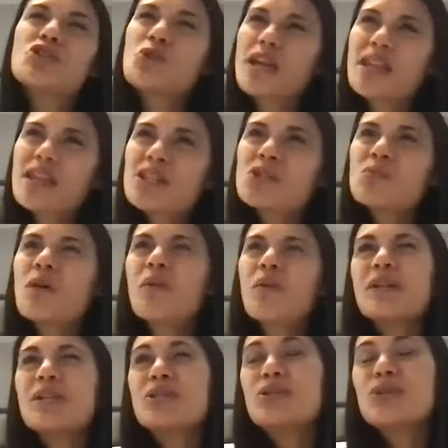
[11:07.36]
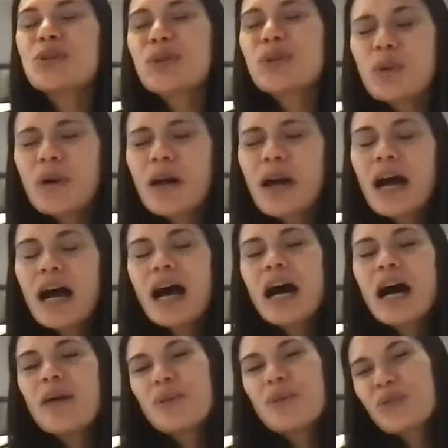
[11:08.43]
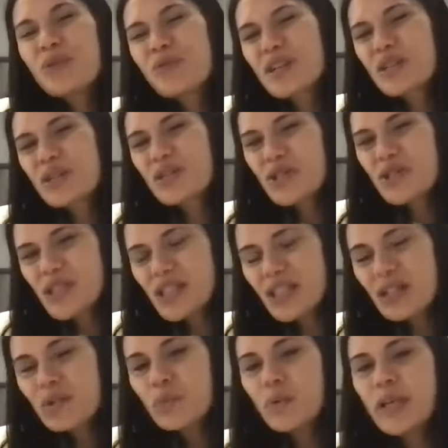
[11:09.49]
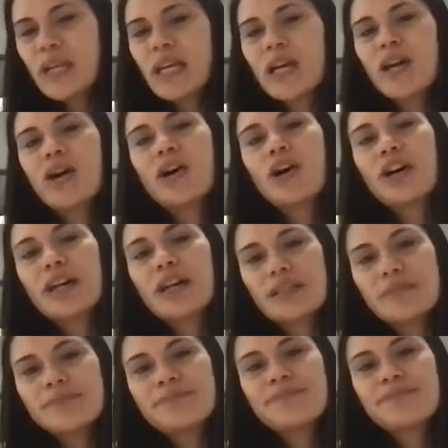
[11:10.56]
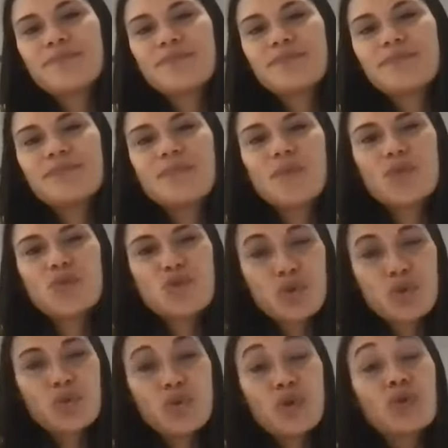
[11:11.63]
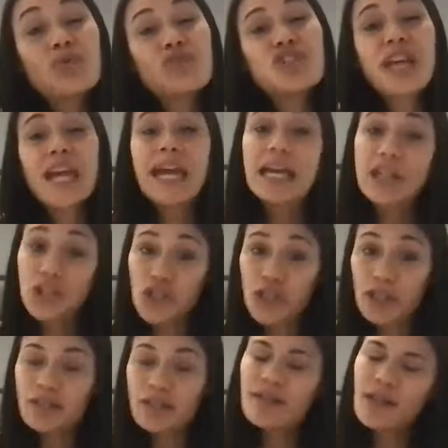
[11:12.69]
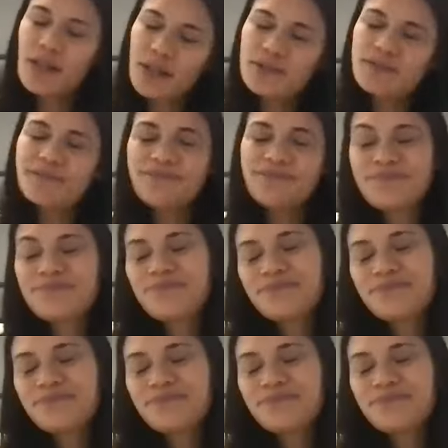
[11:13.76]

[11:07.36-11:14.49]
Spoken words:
it strengthens what we do, but the research is a little weak on true neural changes. So,